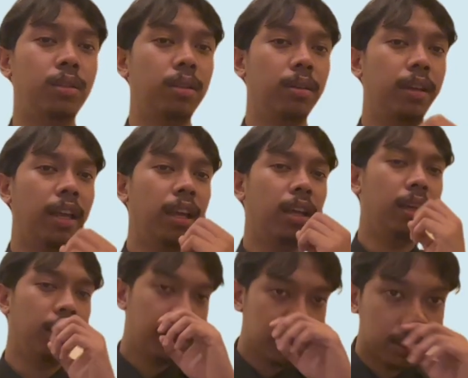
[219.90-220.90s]

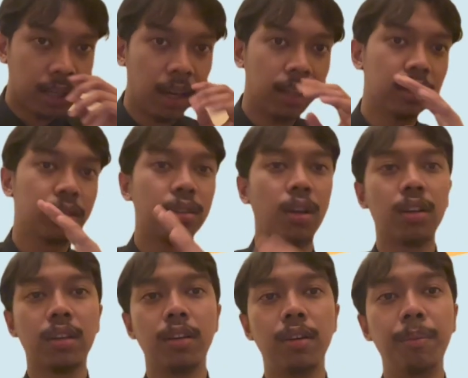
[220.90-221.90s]
they can't
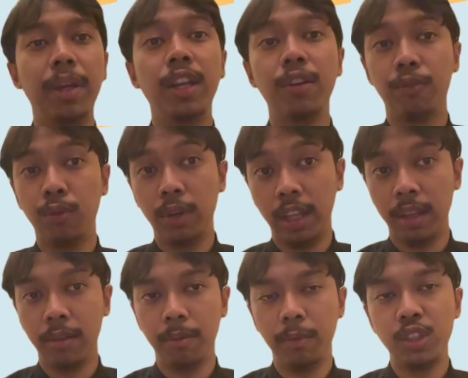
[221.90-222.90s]
talk meaningfully,
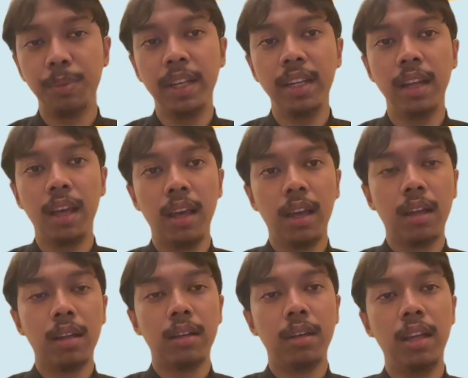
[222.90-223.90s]
which means
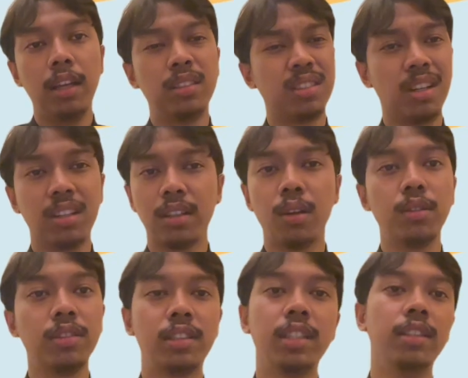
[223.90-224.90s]
they talk
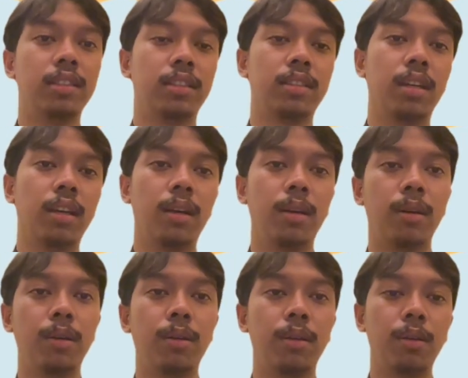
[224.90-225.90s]
nonsense
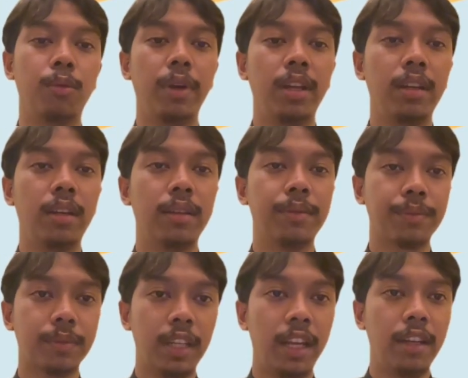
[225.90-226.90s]
when
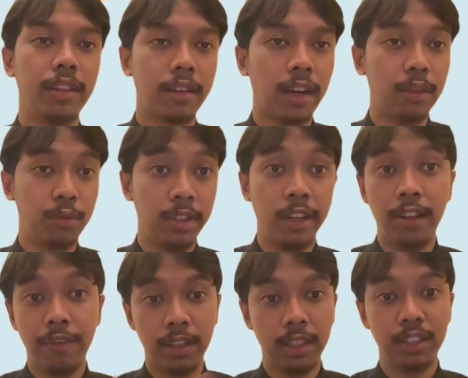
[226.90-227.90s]
they try to
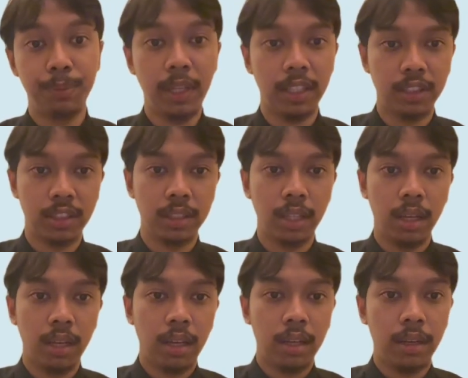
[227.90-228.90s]
deliver a speech.
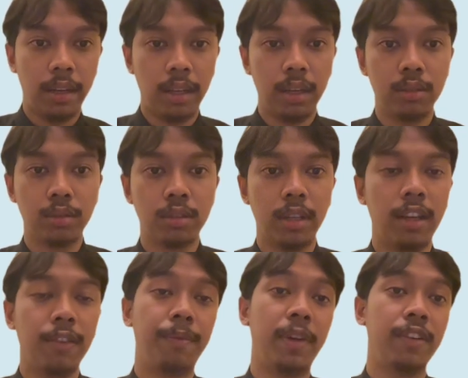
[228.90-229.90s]
They also
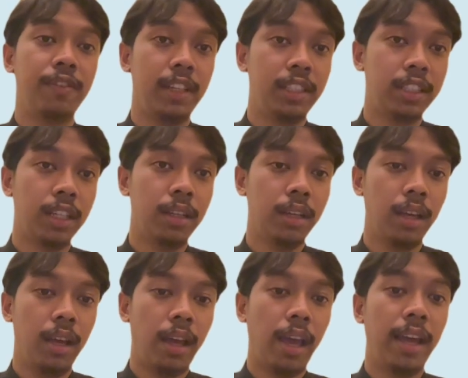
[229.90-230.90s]
have paraphasia
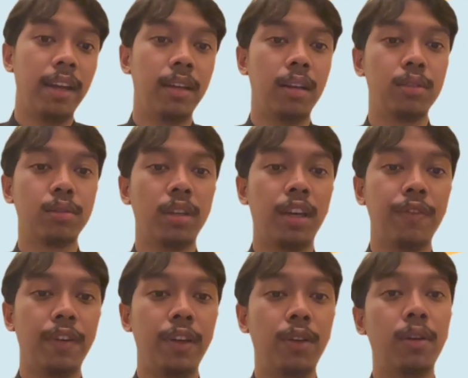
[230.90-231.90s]
and also have
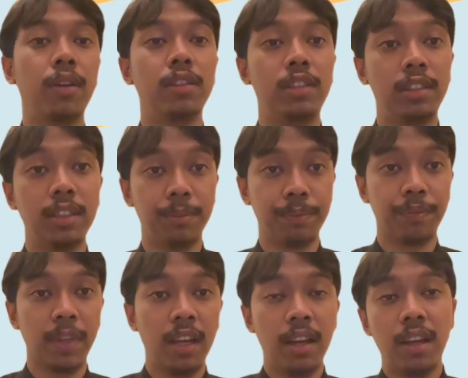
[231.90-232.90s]
neologism.
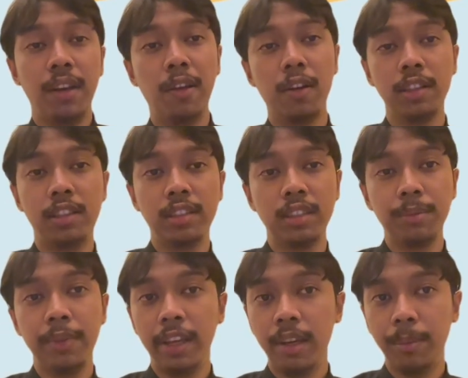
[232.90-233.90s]

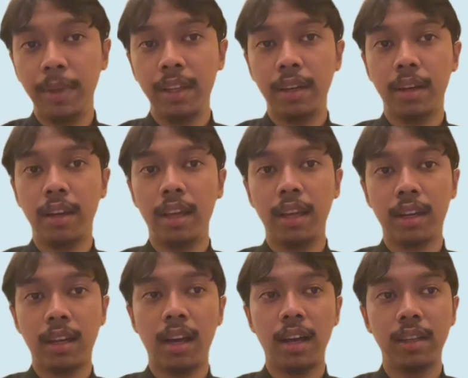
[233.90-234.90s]
Neologism here means they
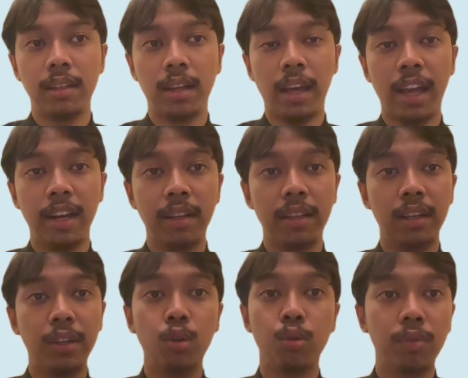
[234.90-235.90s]
can't handle
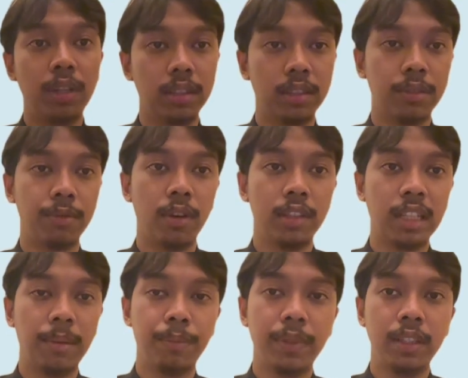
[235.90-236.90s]
new words. For
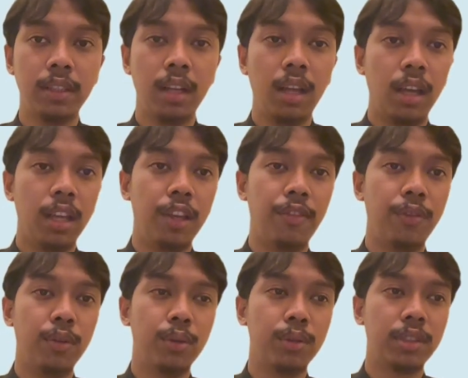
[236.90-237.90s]
example, if
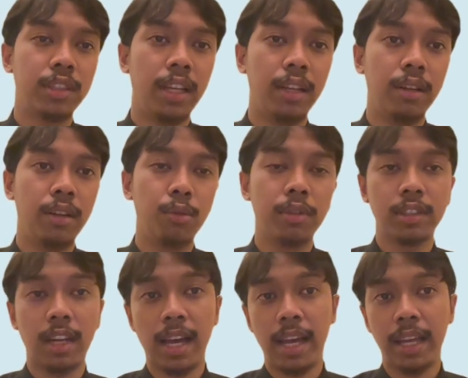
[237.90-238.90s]
you say new words
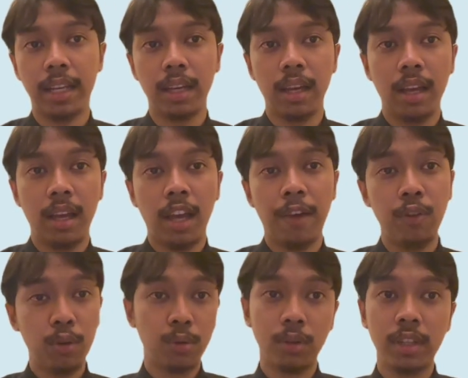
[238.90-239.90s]
like "have
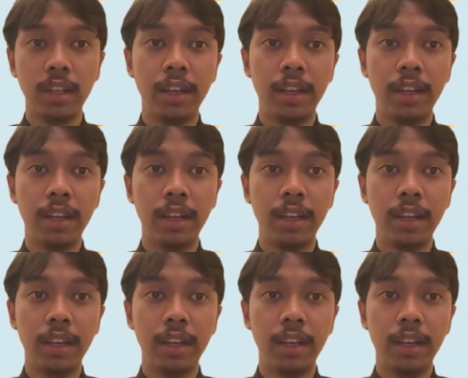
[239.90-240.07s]
you googled